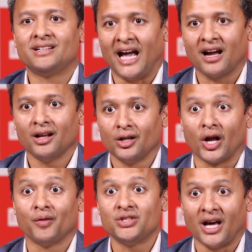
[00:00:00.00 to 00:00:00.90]
tackle a
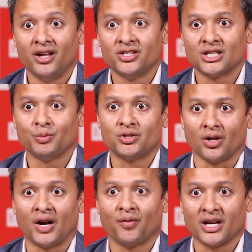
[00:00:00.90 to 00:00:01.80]
lot of challenges which a
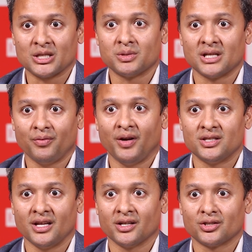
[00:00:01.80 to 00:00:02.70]
lot of customers are facing.